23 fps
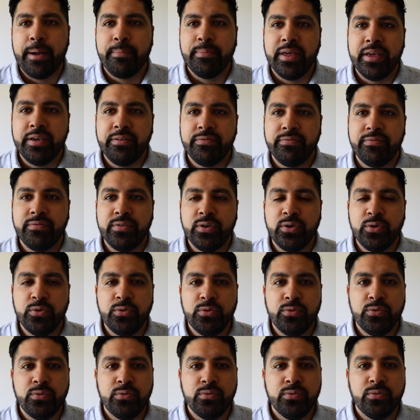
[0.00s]
If
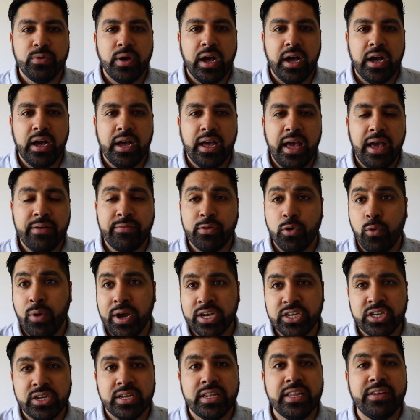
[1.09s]
you have a
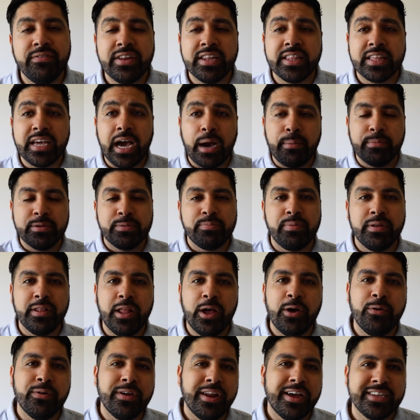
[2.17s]
question, leave it in the comments
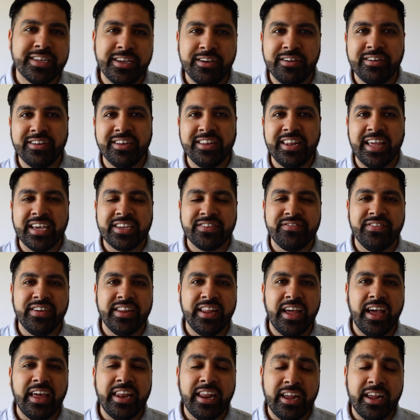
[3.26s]
below, and I'll see you in the next vid. And